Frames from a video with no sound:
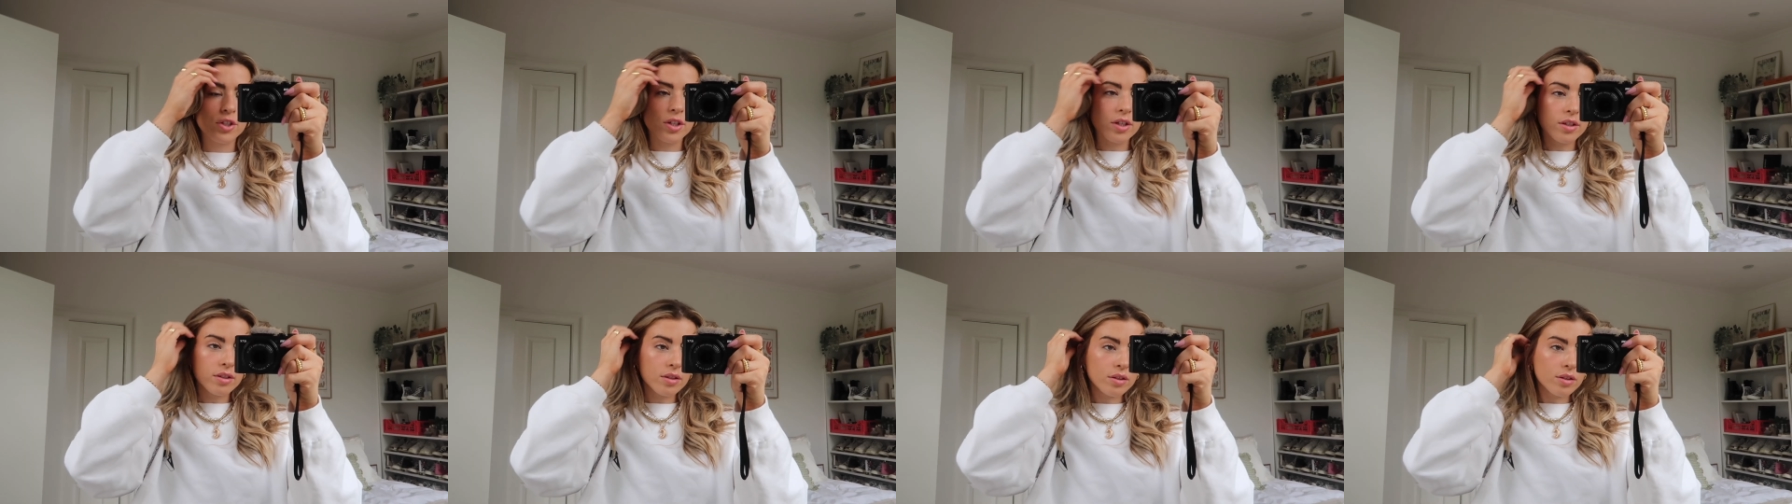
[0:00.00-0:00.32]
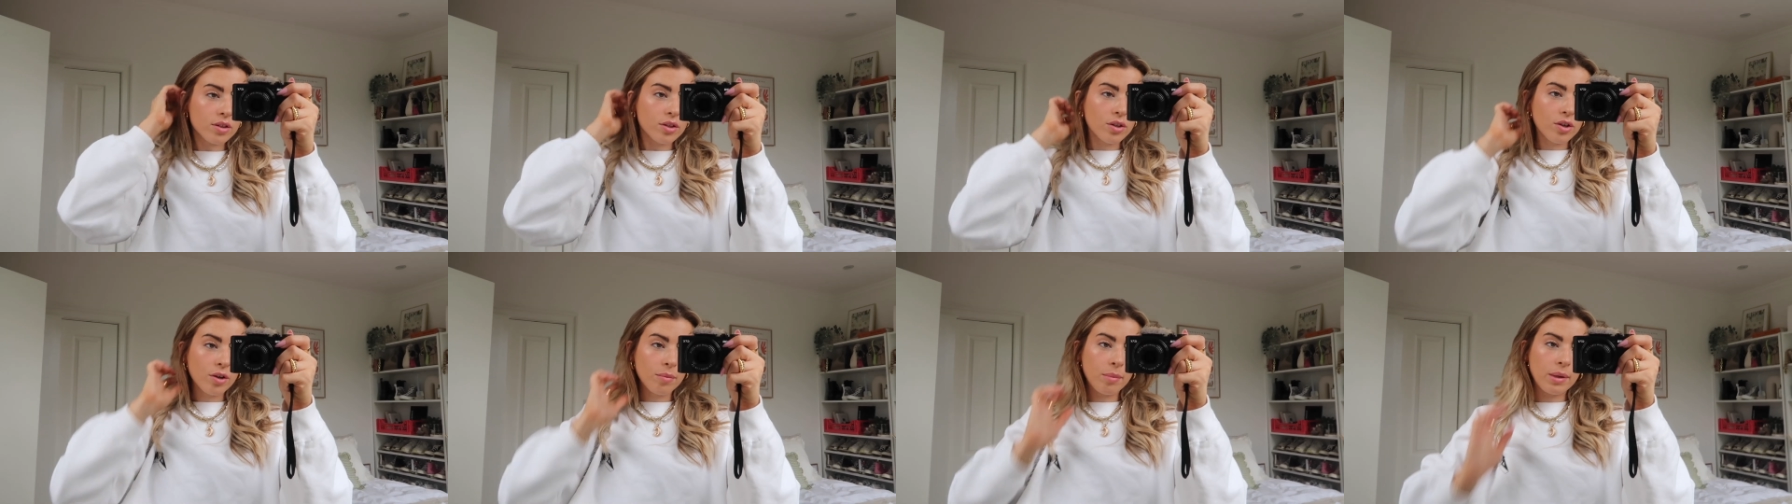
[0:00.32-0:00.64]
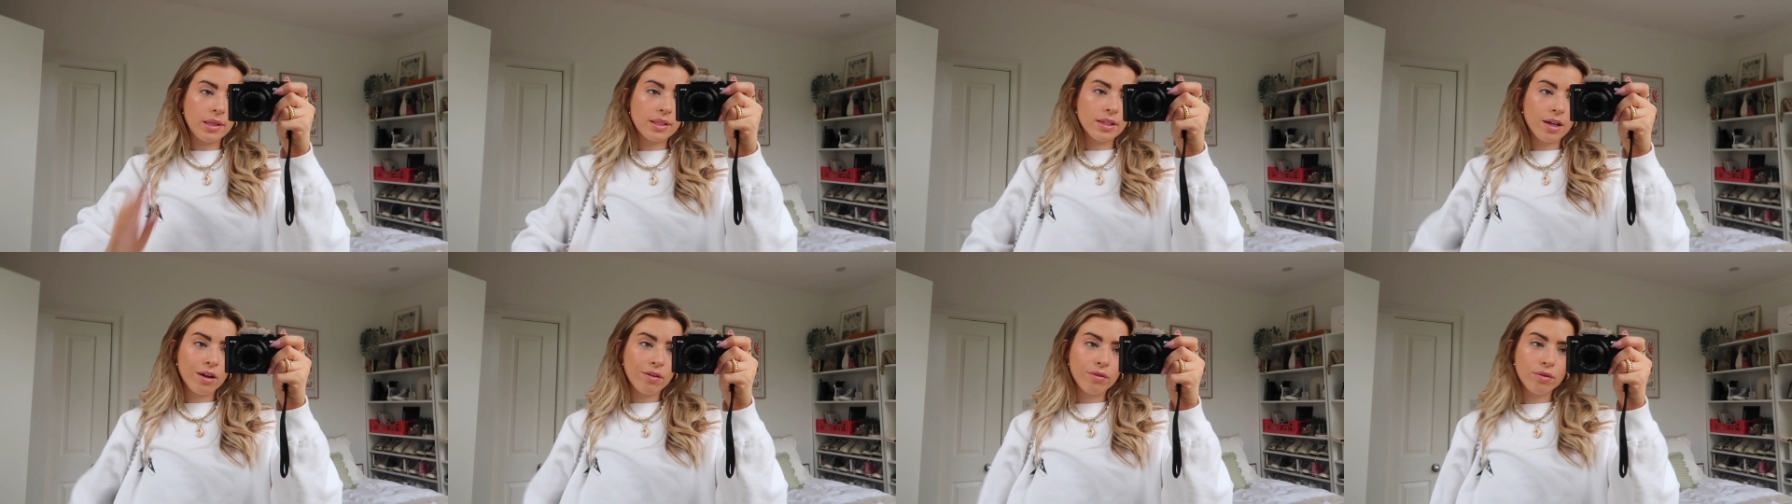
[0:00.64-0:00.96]
Just got
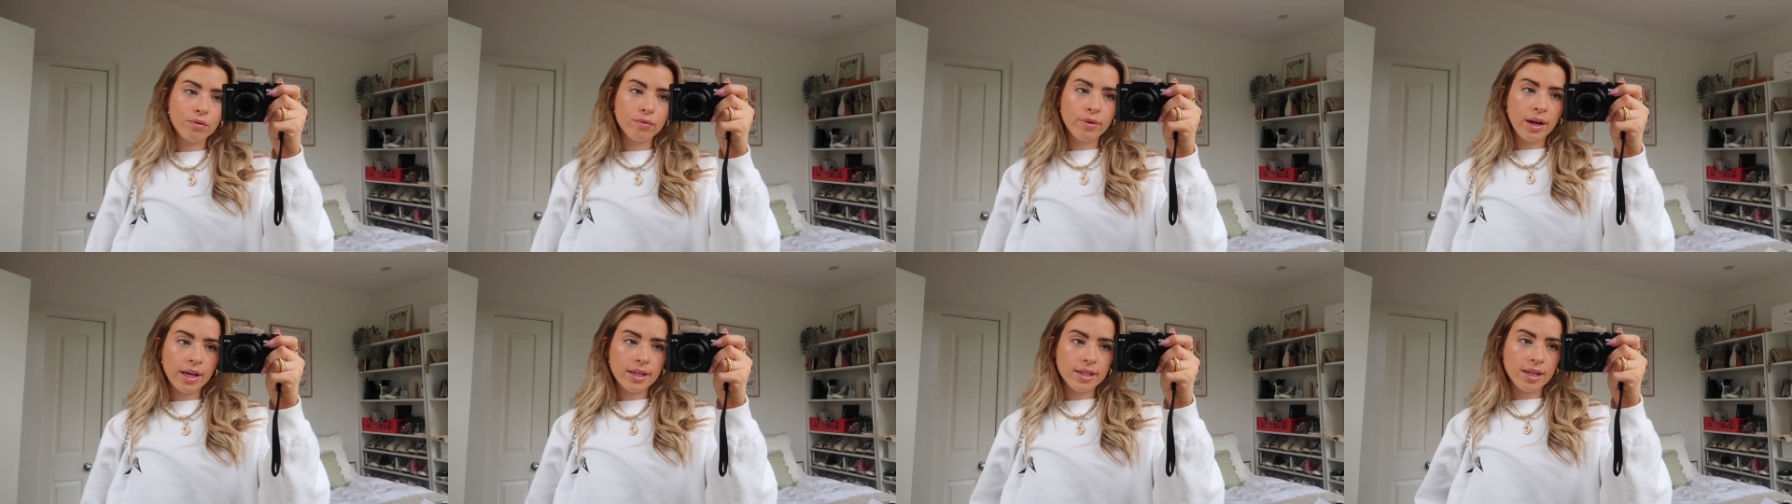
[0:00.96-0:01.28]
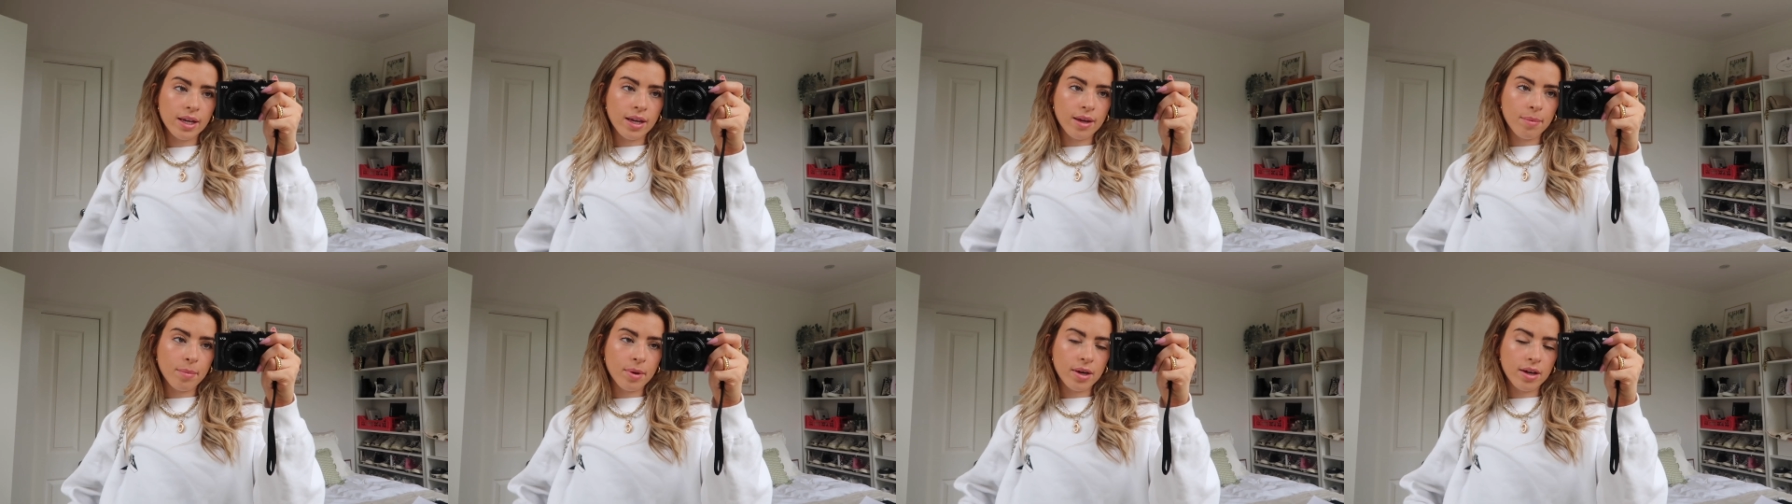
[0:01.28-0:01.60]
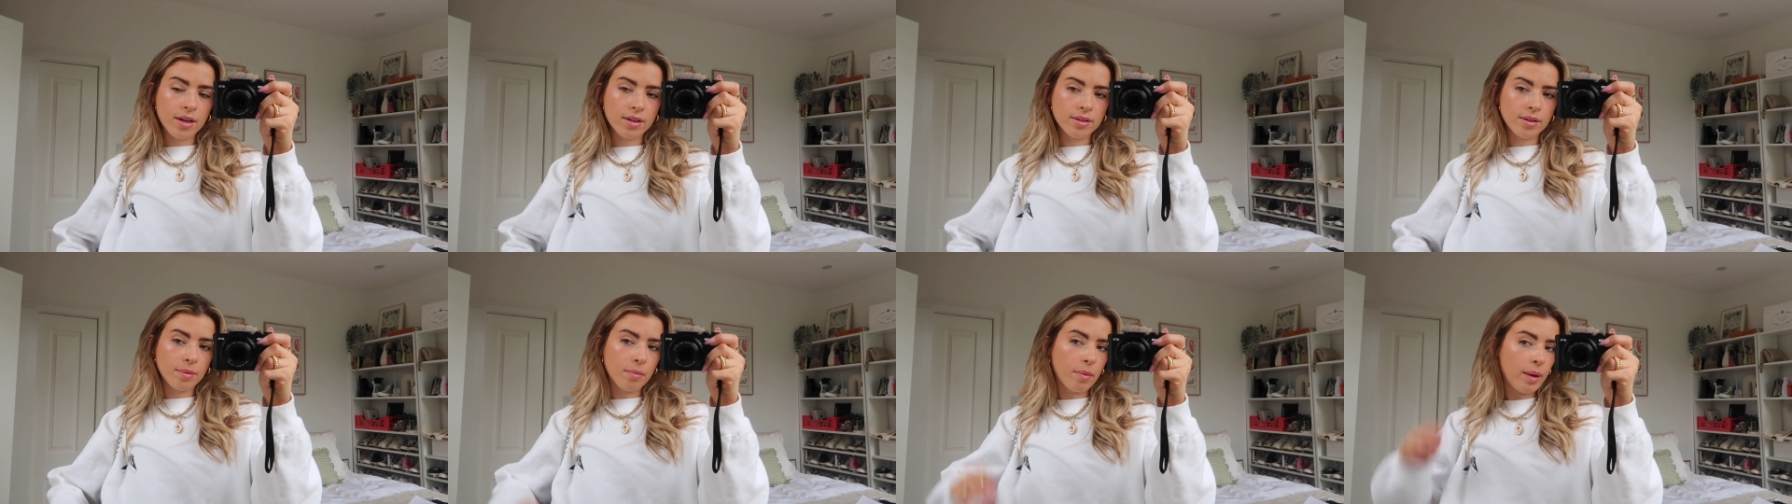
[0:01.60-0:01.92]
myself ready
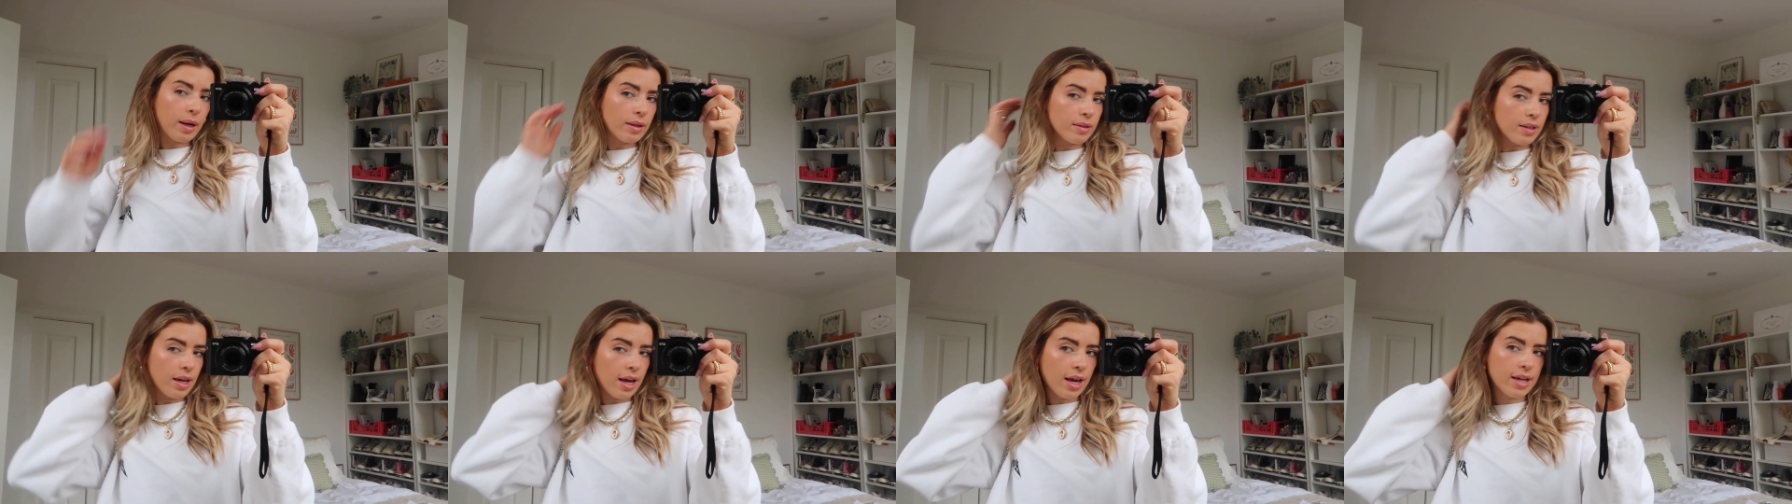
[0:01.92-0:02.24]
because I'm about to